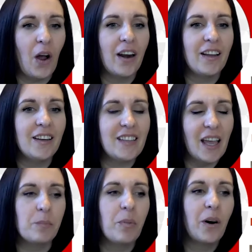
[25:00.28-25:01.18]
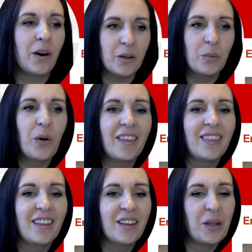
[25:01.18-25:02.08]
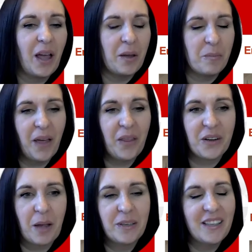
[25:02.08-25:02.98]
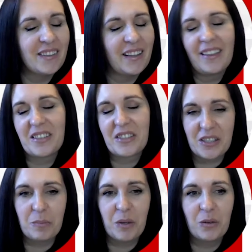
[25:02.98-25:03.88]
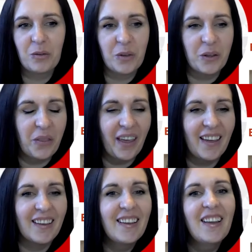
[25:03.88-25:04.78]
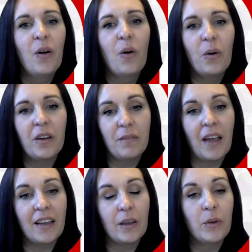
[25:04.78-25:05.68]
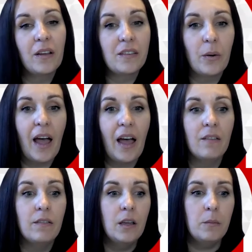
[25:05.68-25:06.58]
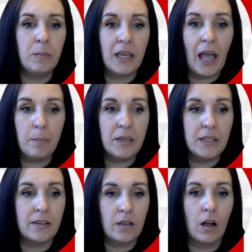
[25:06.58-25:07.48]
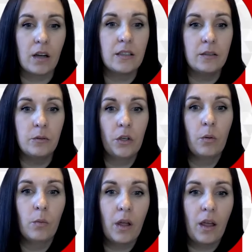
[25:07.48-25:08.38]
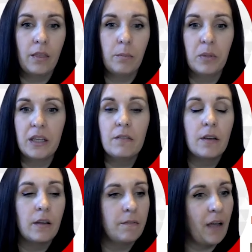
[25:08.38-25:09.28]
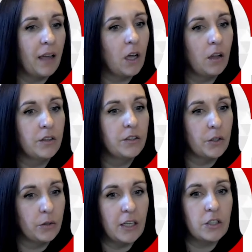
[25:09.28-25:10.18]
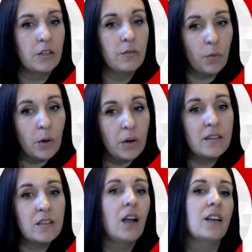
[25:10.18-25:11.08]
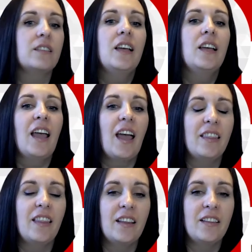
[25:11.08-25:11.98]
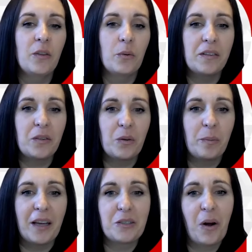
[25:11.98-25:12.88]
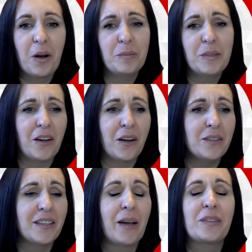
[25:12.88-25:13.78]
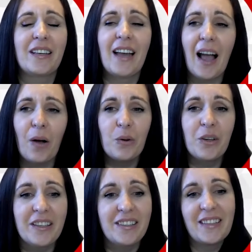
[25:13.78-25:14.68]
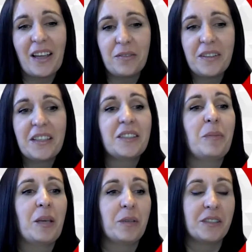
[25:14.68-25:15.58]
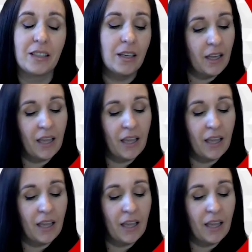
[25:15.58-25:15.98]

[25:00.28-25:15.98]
product and partner with other companies, I think is such a beautiful thing. Or the fact that we also have McHappy Day socks, and I believe a $5 donation for these socks, and then the rest goes back to Ronald McDonald House. And how good does that feel to be able to